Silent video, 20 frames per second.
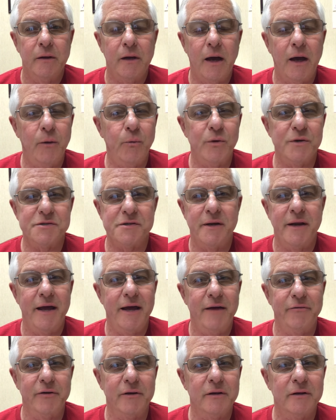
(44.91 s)
i wasn't
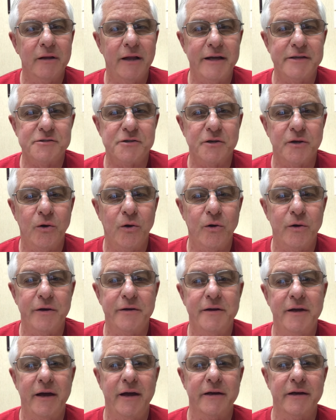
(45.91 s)
having classic heart
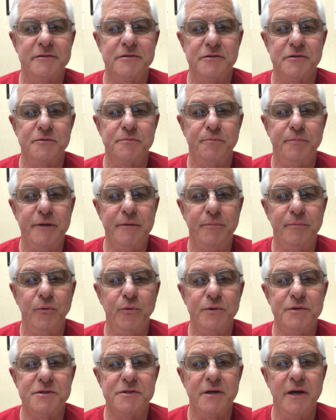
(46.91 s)
attacks as people
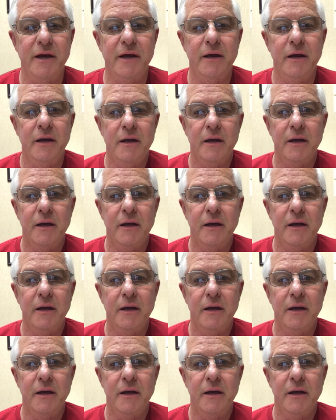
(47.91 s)
would say